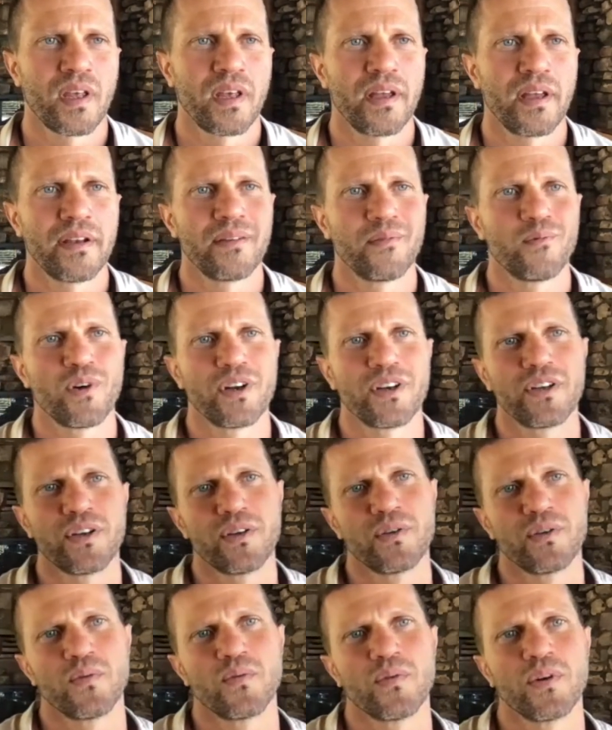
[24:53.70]
And what
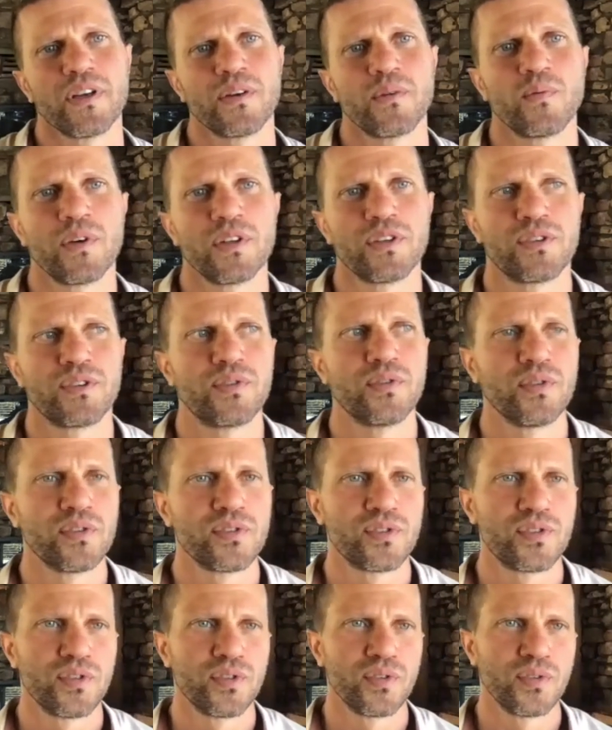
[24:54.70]

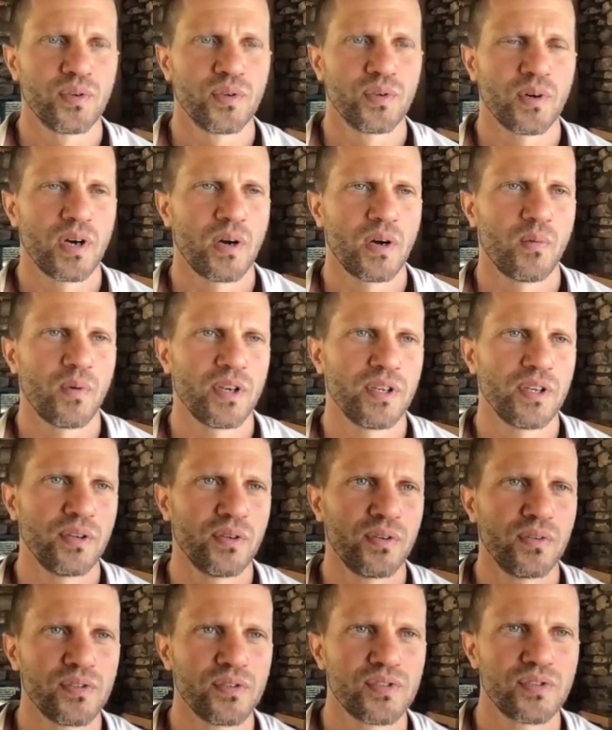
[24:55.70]
tools do you
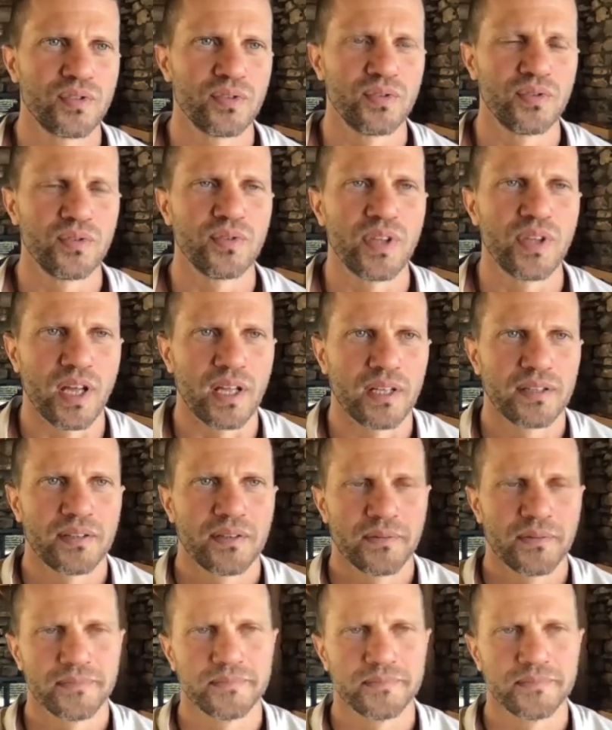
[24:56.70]
use to do that?